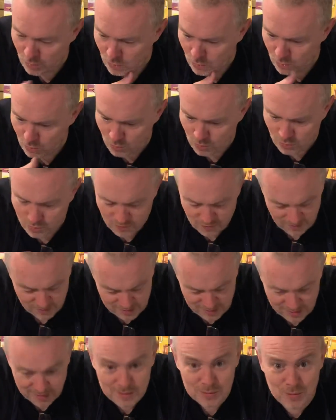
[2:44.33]
whew.
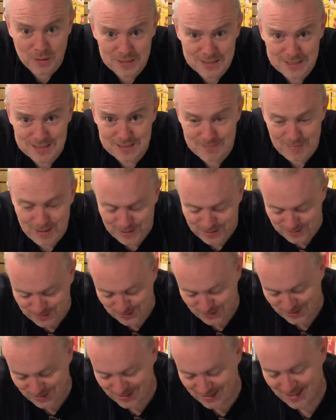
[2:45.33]
It wasn't smelling too
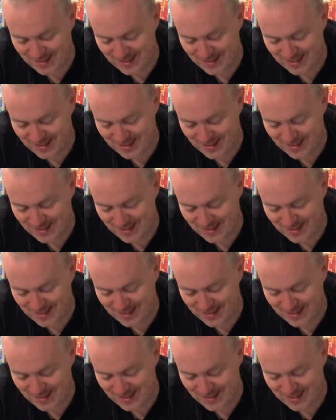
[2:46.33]
good.